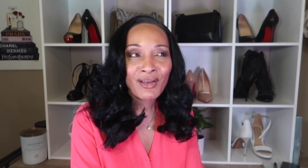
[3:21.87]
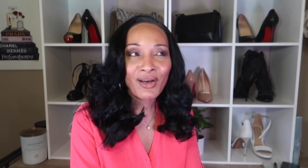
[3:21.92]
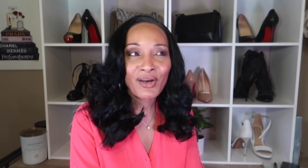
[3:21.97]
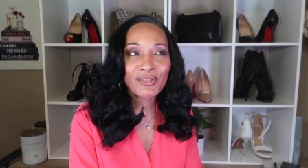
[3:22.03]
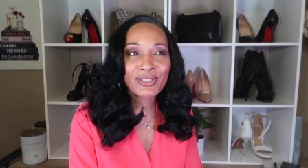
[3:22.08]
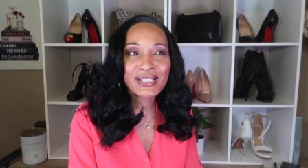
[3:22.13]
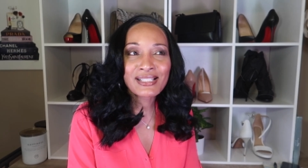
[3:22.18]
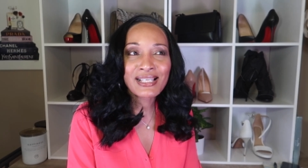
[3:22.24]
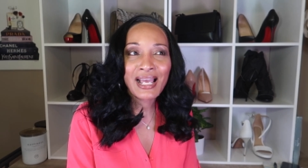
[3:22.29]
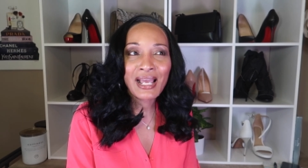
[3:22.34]

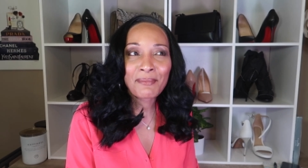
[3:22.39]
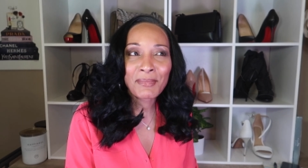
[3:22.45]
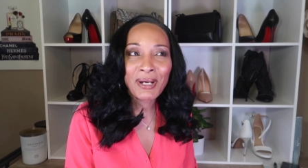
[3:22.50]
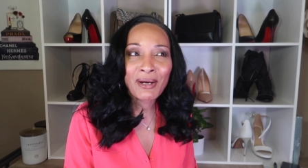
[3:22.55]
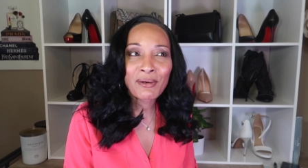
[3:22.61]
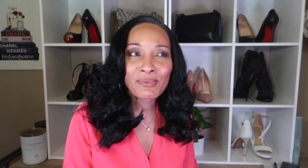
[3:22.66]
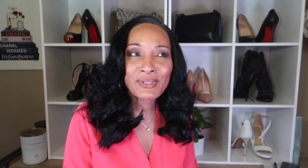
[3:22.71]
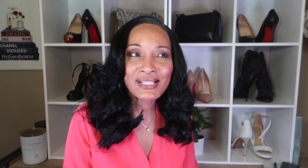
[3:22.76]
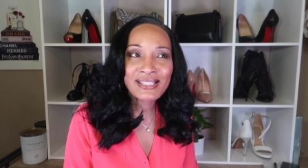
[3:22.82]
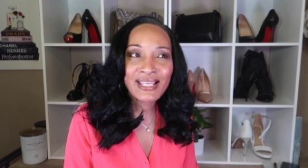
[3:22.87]
Only time
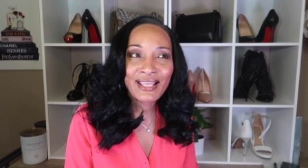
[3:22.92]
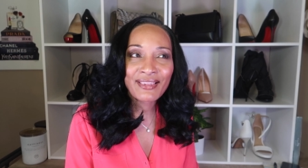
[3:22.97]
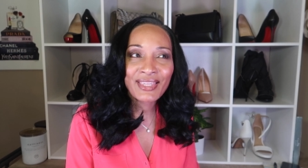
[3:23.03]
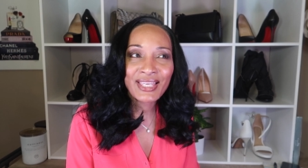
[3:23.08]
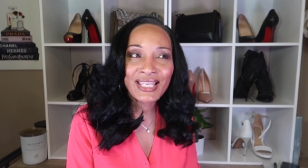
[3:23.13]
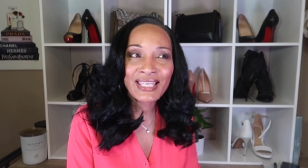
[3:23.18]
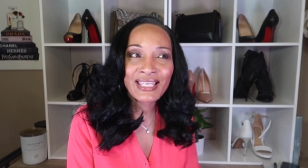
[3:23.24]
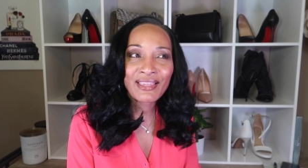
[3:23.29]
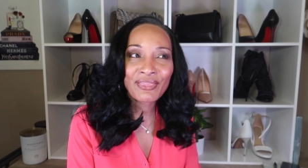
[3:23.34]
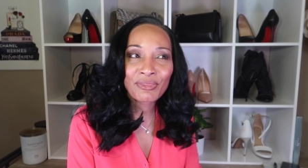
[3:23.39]
I would say that
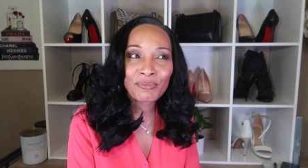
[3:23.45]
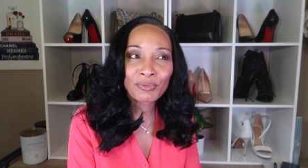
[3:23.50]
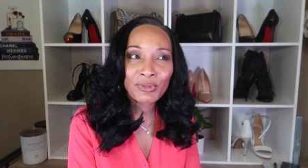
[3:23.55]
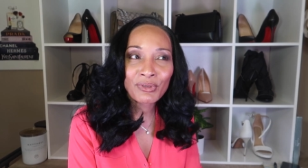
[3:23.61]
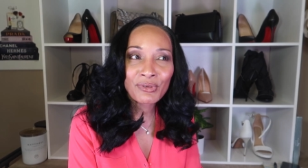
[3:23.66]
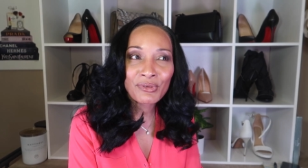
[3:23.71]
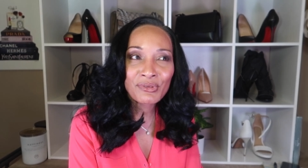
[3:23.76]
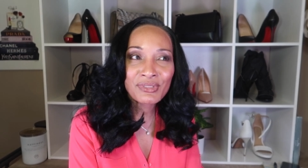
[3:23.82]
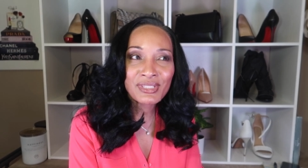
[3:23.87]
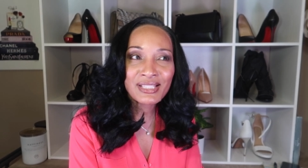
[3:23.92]
he
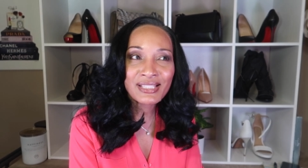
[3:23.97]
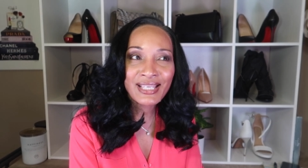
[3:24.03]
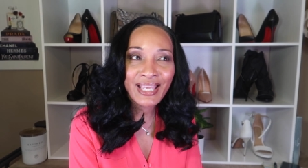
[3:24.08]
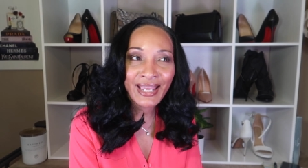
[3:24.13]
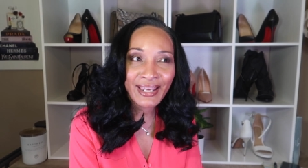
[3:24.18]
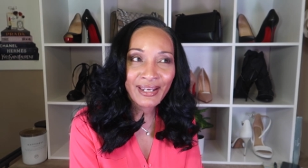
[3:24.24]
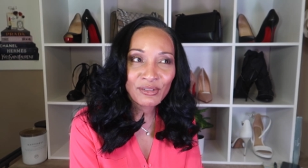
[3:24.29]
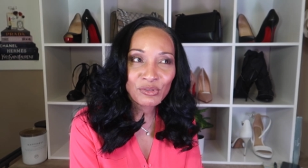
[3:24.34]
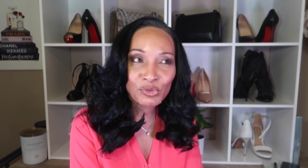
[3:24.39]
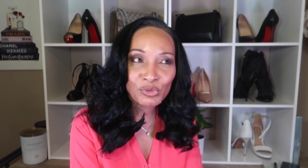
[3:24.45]
throws
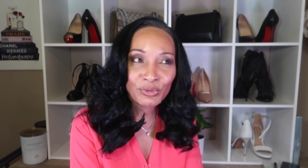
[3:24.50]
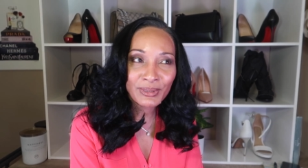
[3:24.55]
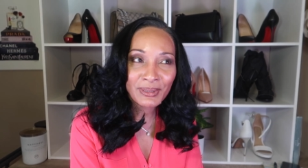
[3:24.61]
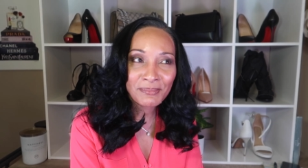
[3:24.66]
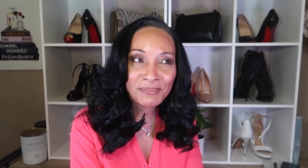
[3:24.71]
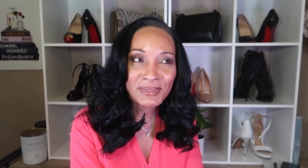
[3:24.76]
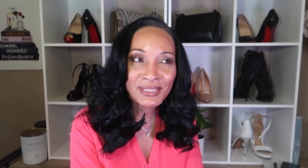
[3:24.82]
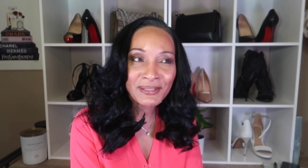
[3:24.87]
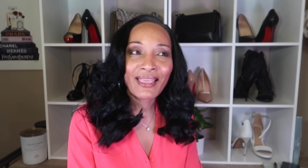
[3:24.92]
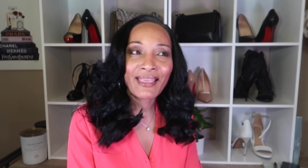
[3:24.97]

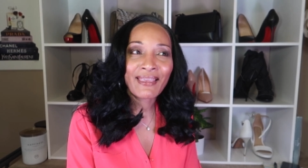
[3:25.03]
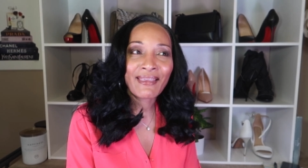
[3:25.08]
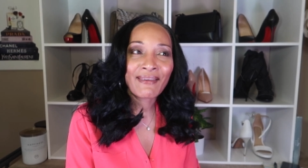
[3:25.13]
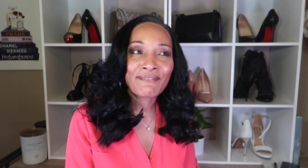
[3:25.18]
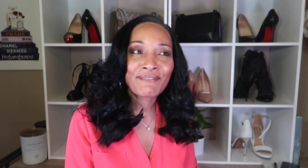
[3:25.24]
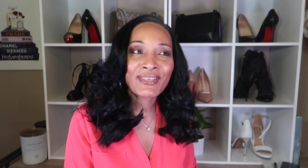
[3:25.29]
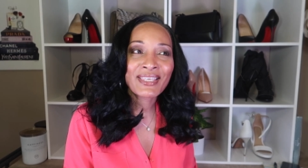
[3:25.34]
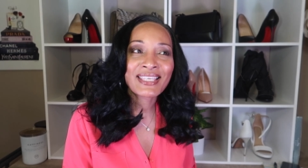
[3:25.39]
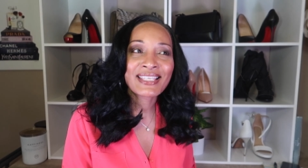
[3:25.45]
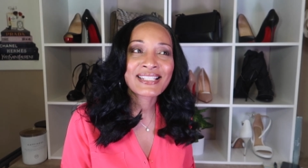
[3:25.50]
tantrums
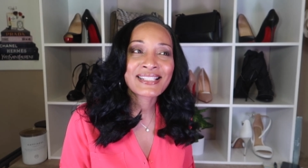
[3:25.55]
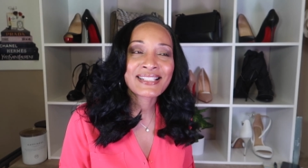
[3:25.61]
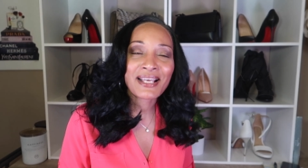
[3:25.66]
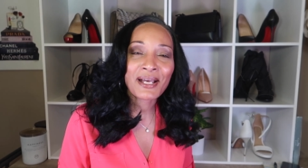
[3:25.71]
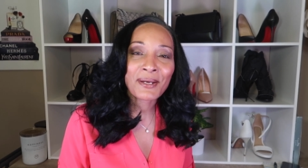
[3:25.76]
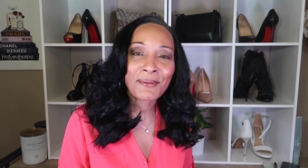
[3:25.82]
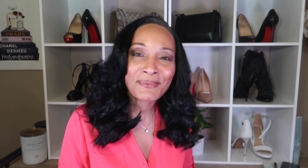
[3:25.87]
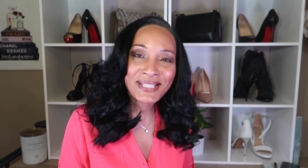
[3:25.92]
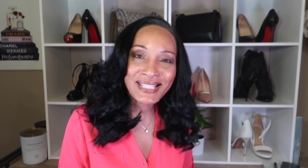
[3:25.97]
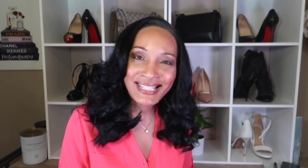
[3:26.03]
if he's
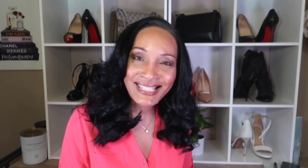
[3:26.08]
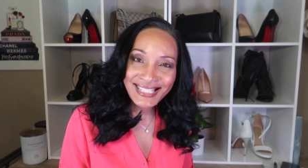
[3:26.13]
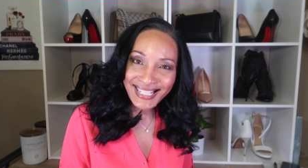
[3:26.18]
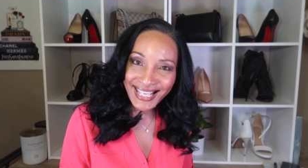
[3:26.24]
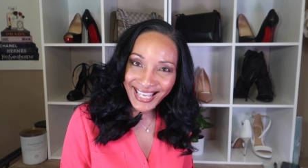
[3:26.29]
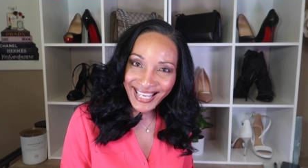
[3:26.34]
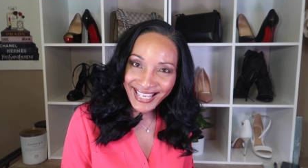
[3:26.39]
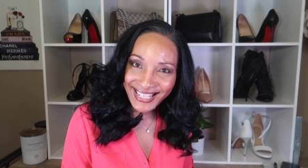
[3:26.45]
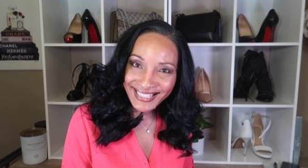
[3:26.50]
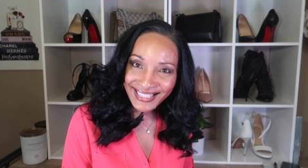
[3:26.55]

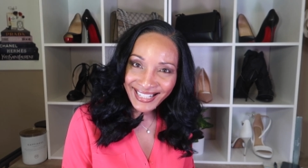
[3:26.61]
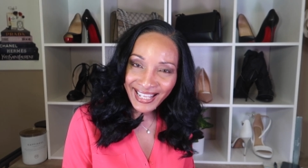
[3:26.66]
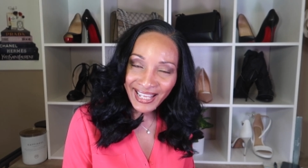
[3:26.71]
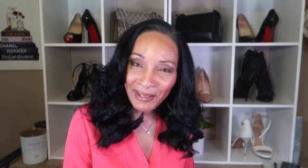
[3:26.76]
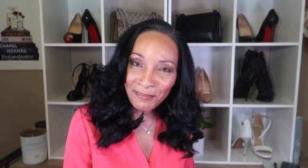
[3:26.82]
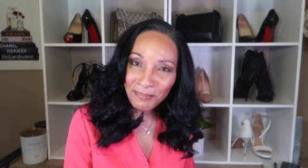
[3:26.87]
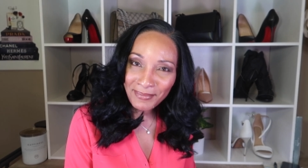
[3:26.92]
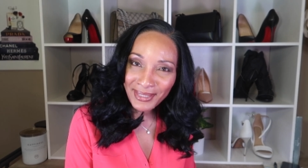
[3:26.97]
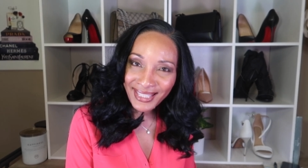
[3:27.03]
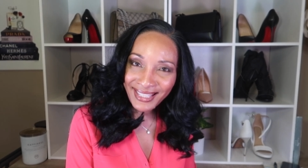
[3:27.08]
upset
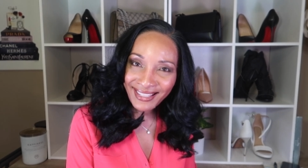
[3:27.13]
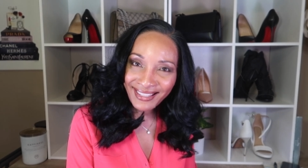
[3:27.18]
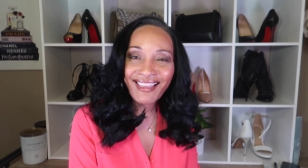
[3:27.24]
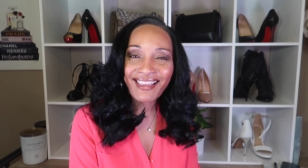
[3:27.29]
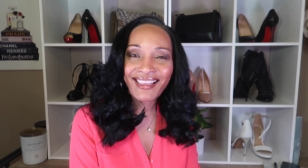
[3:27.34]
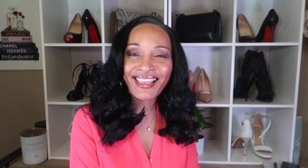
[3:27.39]
at me.